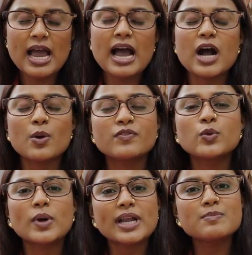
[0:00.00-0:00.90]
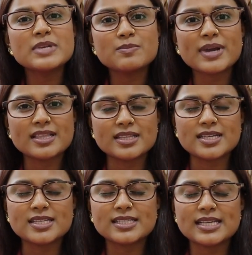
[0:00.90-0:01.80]
However, what I mean by
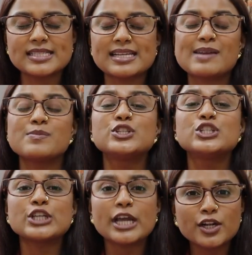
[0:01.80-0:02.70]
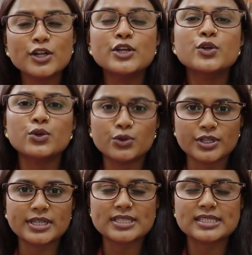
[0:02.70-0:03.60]
this is that I'm genuinely
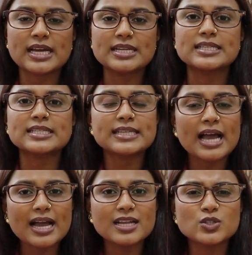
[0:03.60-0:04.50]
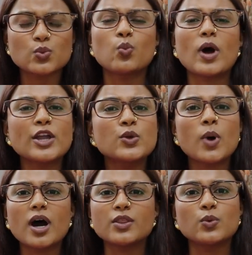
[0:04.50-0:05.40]
curious to understand why you
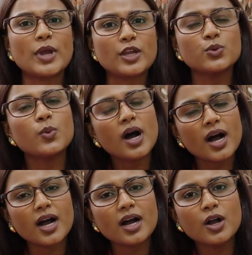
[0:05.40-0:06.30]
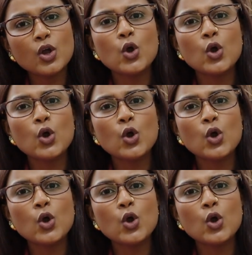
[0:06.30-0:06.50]
are the way you are,